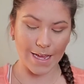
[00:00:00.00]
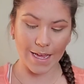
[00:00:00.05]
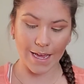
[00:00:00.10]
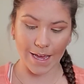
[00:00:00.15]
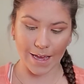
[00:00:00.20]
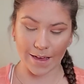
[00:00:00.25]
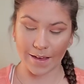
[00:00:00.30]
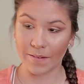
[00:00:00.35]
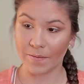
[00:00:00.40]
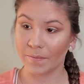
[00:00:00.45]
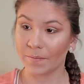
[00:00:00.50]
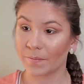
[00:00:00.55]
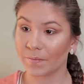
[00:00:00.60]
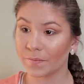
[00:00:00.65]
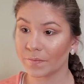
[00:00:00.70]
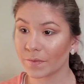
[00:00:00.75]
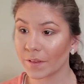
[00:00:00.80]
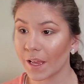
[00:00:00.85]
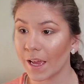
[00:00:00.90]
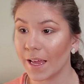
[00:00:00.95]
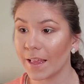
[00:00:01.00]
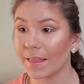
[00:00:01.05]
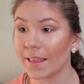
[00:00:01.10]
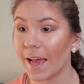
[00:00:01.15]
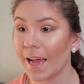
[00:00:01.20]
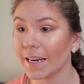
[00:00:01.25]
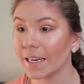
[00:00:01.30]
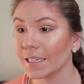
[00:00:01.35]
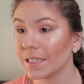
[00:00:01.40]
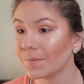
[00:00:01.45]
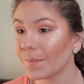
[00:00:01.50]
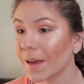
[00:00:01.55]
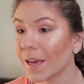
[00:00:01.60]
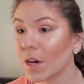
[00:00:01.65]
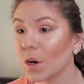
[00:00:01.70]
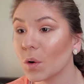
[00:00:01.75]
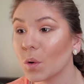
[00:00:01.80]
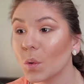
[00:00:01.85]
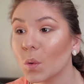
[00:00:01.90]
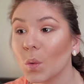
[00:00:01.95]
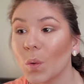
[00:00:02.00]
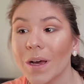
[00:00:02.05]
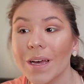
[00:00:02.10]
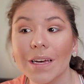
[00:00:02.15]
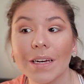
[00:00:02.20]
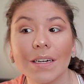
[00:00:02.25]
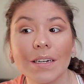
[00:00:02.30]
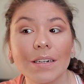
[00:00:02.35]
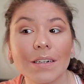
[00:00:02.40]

it. And that is my quick